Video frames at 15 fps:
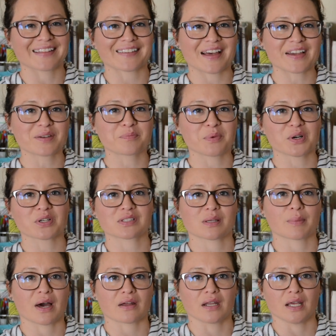like books
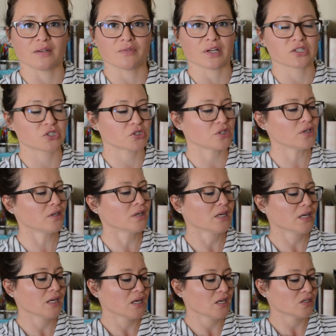about adventure.
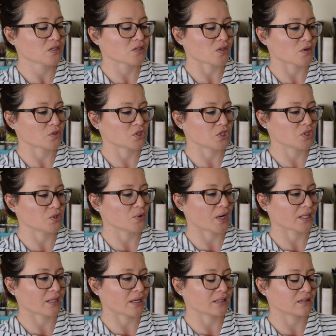So she knew
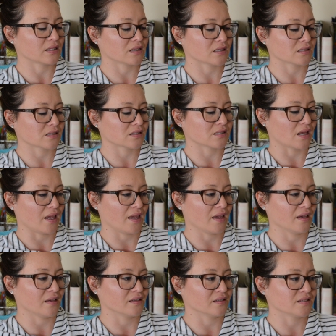I liked this,
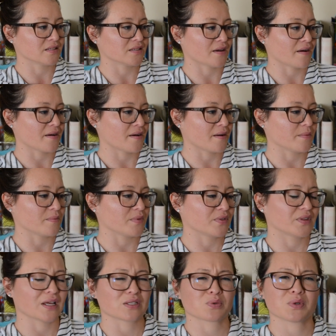and
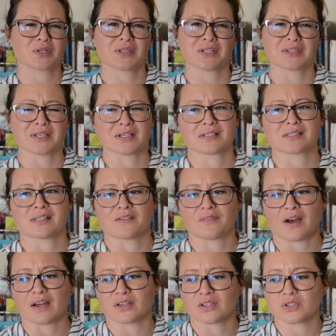that's one of the things, if
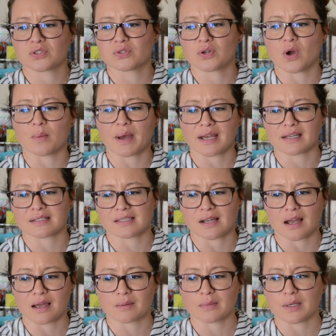I could go back in
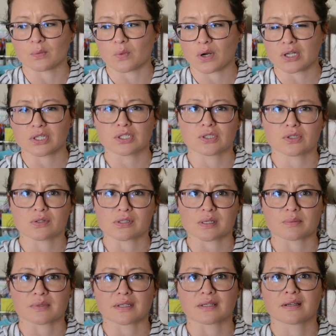time and wanted to do
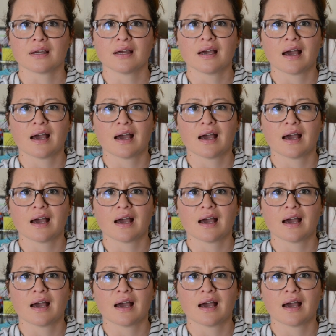something